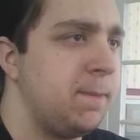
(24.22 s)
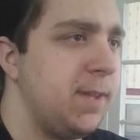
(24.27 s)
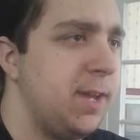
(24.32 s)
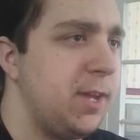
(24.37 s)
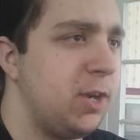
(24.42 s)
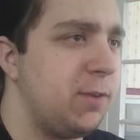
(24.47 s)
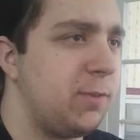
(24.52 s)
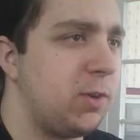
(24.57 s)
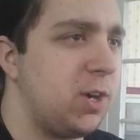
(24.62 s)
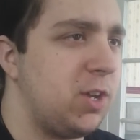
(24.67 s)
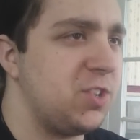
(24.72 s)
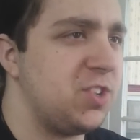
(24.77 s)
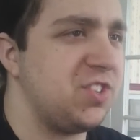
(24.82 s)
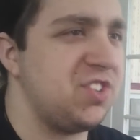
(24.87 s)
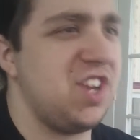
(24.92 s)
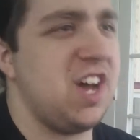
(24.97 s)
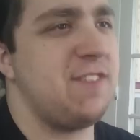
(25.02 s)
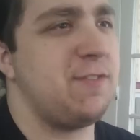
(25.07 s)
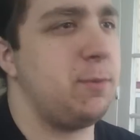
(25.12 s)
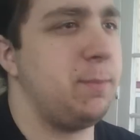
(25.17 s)
and overall
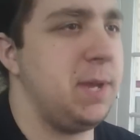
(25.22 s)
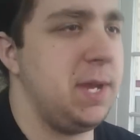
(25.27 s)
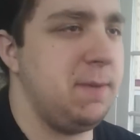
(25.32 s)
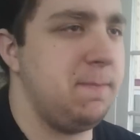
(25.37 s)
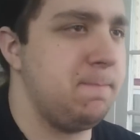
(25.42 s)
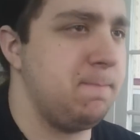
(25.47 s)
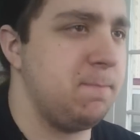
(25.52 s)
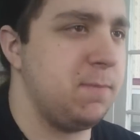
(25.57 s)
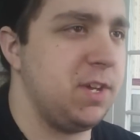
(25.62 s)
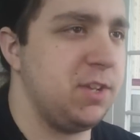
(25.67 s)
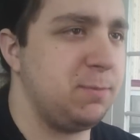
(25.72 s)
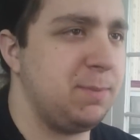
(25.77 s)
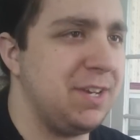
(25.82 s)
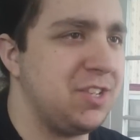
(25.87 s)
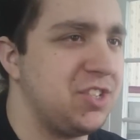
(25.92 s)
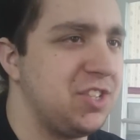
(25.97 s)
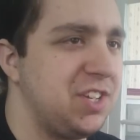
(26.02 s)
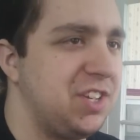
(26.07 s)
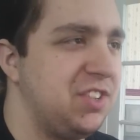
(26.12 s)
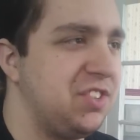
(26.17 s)
just not for me,
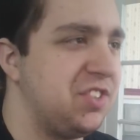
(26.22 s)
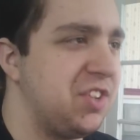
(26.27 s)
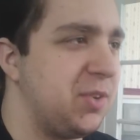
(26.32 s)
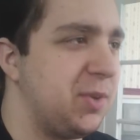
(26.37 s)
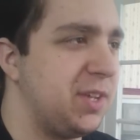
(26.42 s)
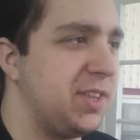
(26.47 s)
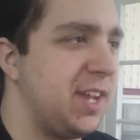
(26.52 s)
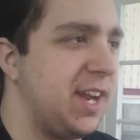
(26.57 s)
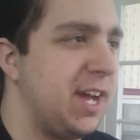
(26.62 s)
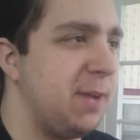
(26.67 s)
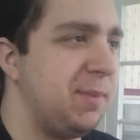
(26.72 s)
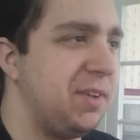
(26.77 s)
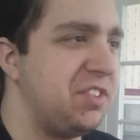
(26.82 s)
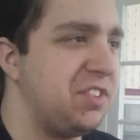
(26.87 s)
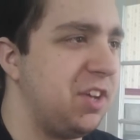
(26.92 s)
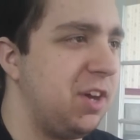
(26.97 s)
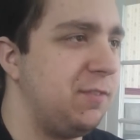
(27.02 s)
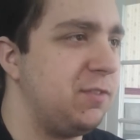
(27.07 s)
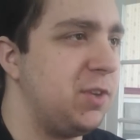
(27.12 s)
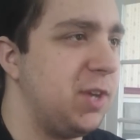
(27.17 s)
especially considering that I
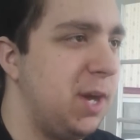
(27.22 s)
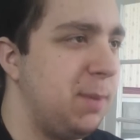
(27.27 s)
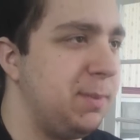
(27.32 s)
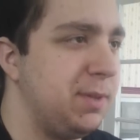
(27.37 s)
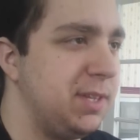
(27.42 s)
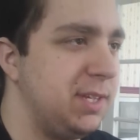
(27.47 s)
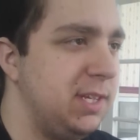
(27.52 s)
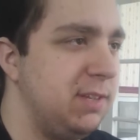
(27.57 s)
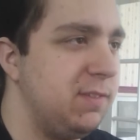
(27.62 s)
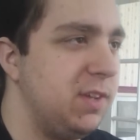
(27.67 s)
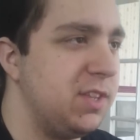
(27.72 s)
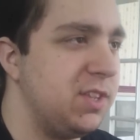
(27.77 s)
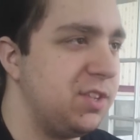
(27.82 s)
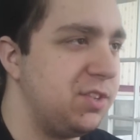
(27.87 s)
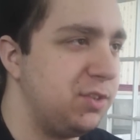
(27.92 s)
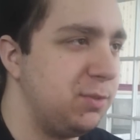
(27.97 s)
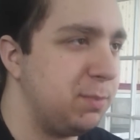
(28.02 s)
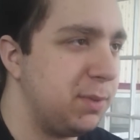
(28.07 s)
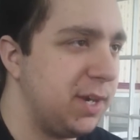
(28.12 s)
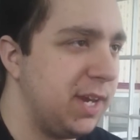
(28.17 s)
myself do not believe in the
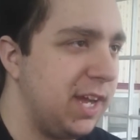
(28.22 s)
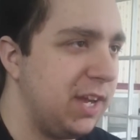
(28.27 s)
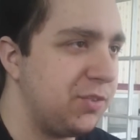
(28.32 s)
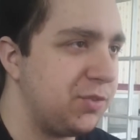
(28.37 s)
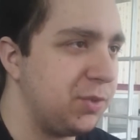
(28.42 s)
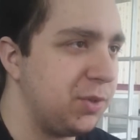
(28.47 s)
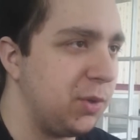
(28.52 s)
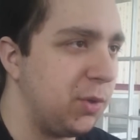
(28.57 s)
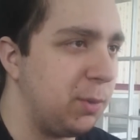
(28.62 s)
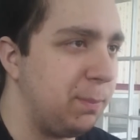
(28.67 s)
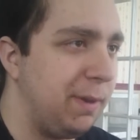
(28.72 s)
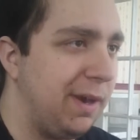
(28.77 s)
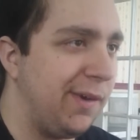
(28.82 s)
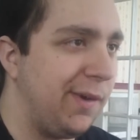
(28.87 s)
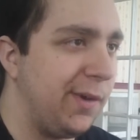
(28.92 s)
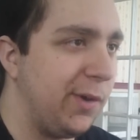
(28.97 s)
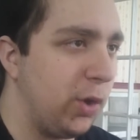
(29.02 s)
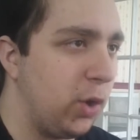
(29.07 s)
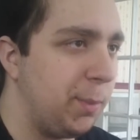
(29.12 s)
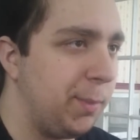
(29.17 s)
supernatural or
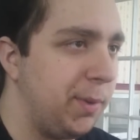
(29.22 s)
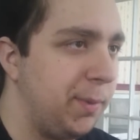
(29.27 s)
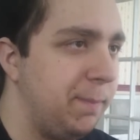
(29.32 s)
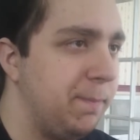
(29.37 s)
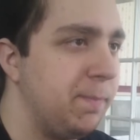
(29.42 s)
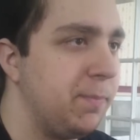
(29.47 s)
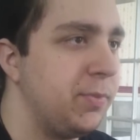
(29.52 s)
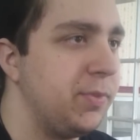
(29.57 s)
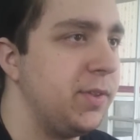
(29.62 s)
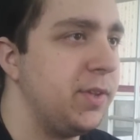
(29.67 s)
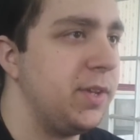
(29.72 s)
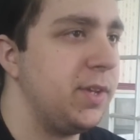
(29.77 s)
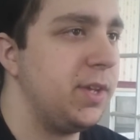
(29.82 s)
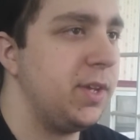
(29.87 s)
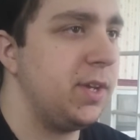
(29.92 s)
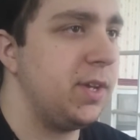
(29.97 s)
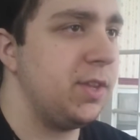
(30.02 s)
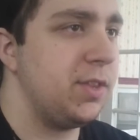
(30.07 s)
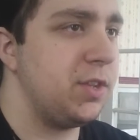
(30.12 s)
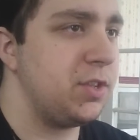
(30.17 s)
paranormal.
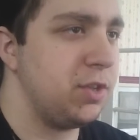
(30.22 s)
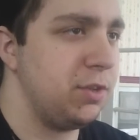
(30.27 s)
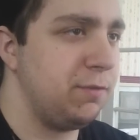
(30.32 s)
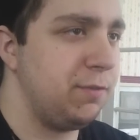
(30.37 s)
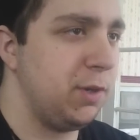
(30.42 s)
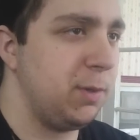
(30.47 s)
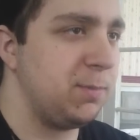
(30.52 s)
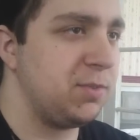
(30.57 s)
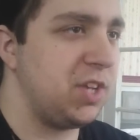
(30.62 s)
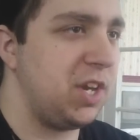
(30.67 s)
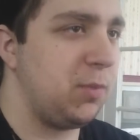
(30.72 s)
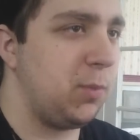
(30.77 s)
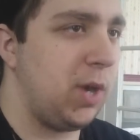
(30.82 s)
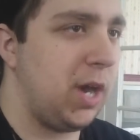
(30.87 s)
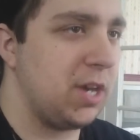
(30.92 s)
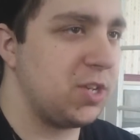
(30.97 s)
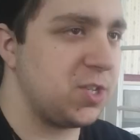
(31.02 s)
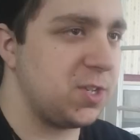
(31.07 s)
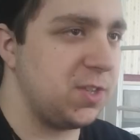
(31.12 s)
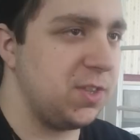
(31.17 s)
The two films I
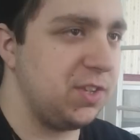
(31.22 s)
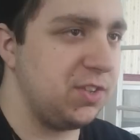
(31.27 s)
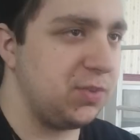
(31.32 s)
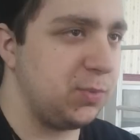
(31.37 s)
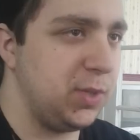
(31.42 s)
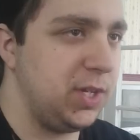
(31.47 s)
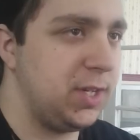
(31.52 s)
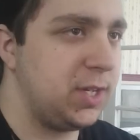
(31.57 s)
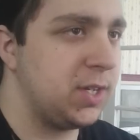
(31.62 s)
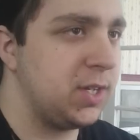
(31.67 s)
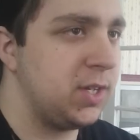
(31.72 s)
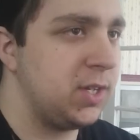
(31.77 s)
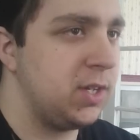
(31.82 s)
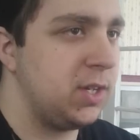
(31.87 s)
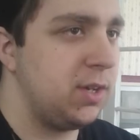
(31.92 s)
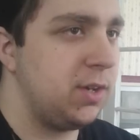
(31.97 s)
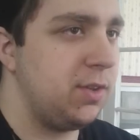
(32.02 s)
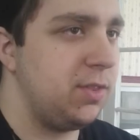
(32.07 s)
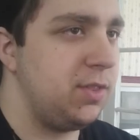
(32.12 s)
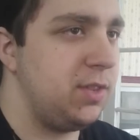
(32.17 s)
watched this week,
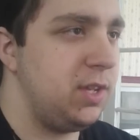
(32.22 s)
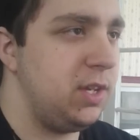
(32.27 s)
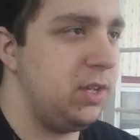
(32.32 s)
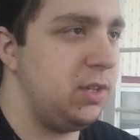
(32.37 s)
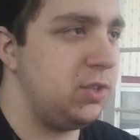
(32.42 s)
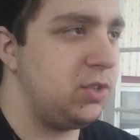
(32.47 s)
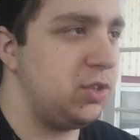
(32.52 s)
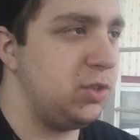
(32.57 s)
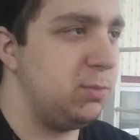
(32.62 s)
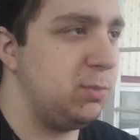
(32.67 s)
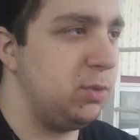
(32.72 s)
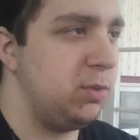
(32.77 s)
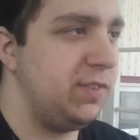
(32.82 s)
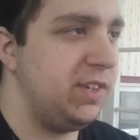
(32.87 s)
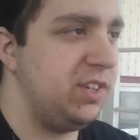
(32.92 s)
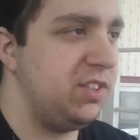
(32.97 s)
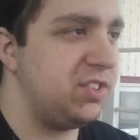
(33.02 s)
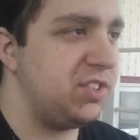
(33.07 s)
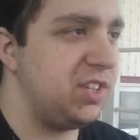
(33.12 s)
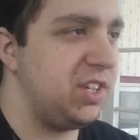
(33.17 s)
the two
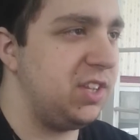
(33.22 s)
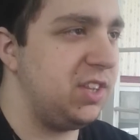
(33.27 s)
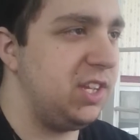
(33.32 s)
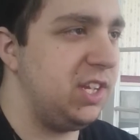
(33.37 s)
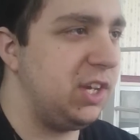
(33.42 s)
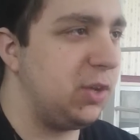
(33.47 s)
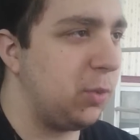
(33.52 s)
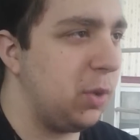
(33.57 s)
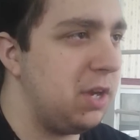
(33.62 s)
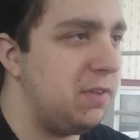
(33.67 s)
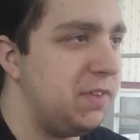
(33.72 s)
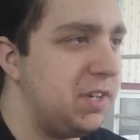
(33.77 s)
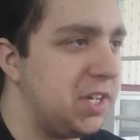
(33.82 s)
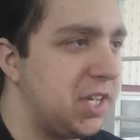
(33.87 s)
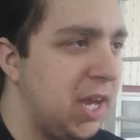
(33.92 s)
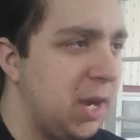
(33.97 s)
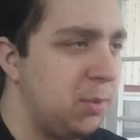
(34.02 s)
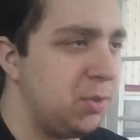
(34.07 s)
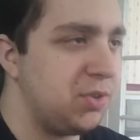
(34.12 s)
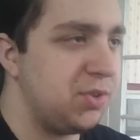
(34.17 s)
movies in the Grave
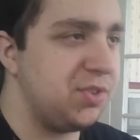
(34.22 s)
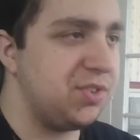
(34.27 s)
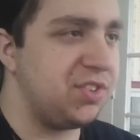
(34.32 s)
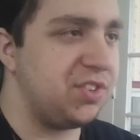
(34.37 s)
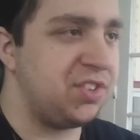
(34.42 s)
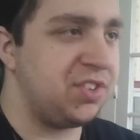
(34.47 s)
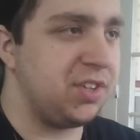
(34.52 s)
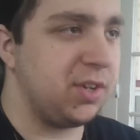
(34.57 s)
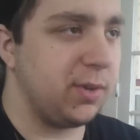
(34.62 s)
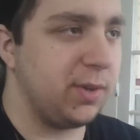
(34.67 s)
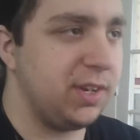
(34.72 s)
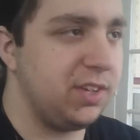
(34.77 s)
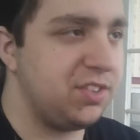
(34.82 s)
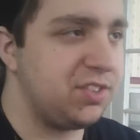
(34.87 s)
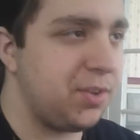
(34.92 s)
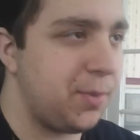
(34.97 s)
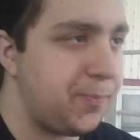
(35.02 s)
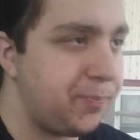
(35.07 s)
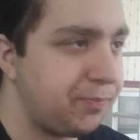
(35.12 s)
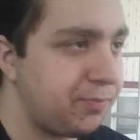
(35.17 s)
Encounters series,